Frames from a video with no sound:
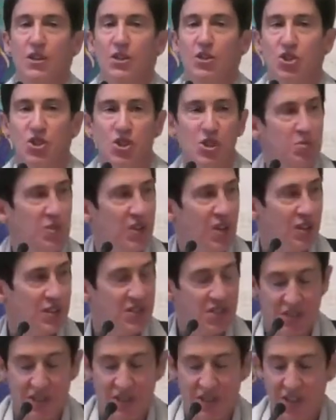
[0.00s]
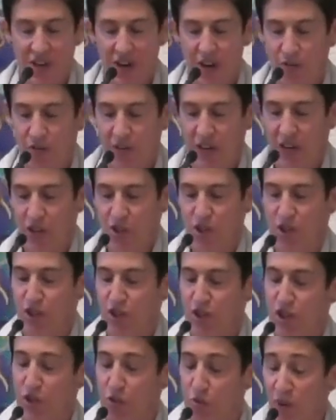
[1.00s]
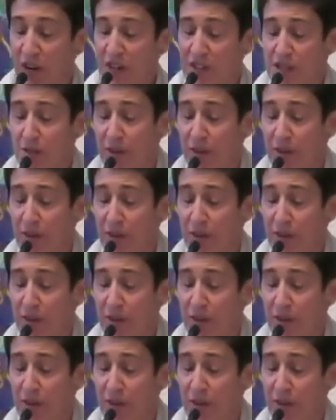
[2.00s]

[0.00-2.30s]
She belongs to this congregation, and she writes